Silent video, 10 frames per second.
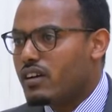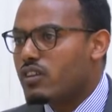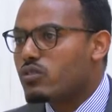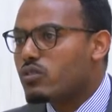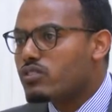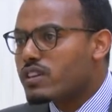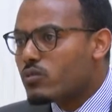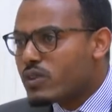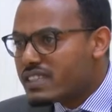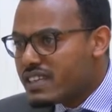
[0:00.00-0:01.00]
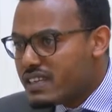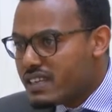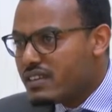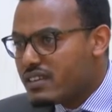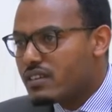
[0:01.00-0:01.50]
So there was a
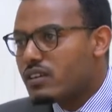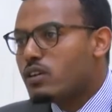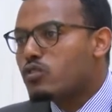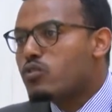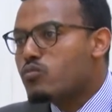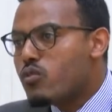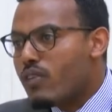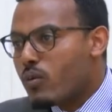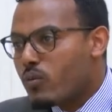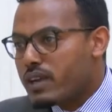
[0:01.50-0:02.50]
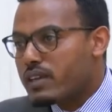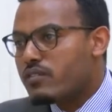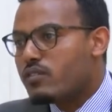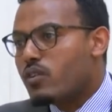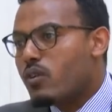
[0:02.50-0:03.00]
need to move away
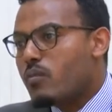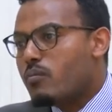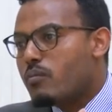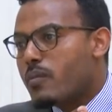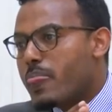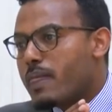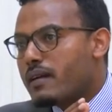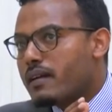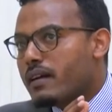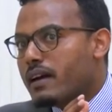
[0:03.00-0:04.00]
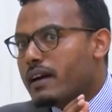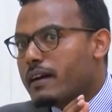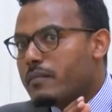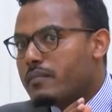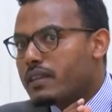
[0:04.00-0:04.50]
from
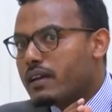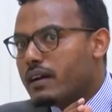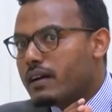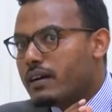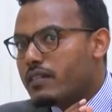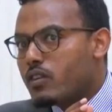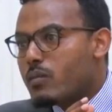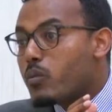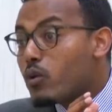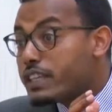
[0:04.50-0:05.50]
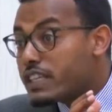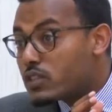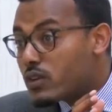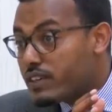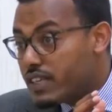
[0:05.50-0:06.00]
a
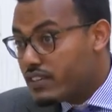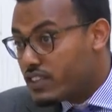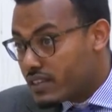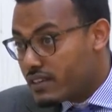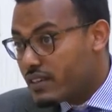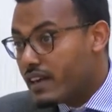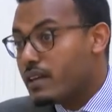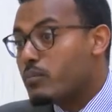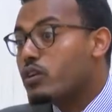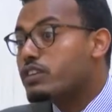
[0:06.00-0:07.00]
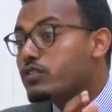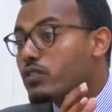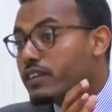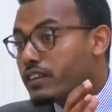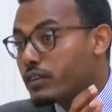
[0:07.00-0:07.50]
politics of division and a politics
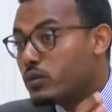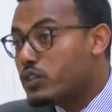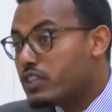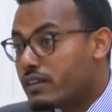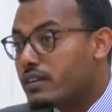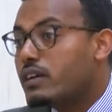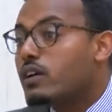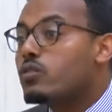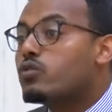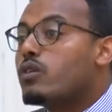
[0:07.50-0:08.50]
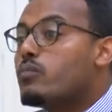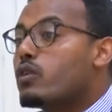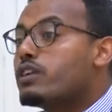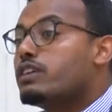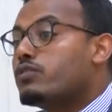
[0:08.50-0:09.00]
of exclusion to a
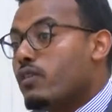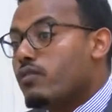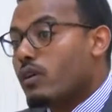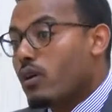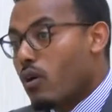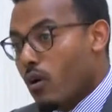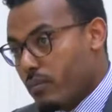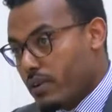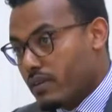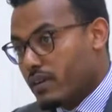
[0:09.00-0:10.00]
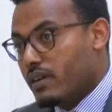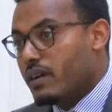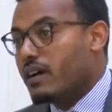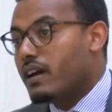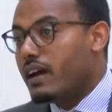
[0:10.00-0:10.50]
politics of hope.
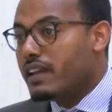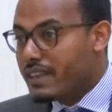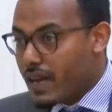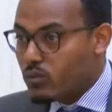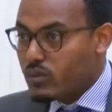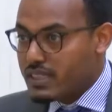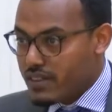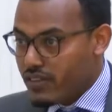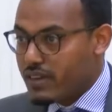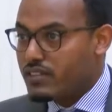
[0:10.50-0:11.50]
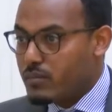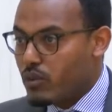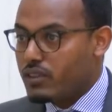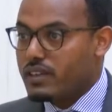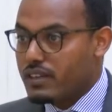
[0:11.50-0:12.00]
And that was the first
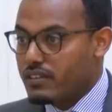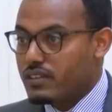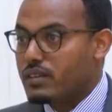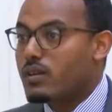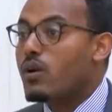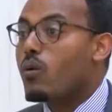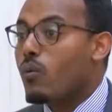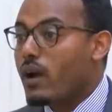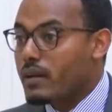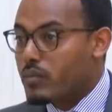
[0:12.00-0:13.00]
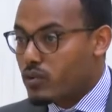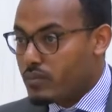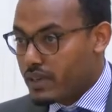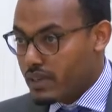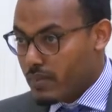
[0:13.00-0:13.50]
important reason why
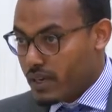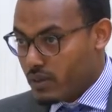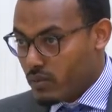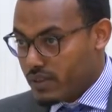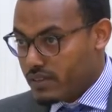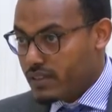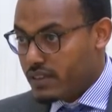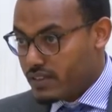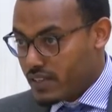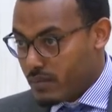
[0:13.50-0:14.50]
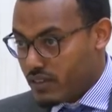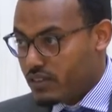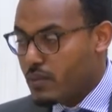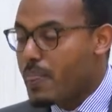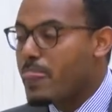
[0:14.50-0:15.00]
Prosperity Party was established.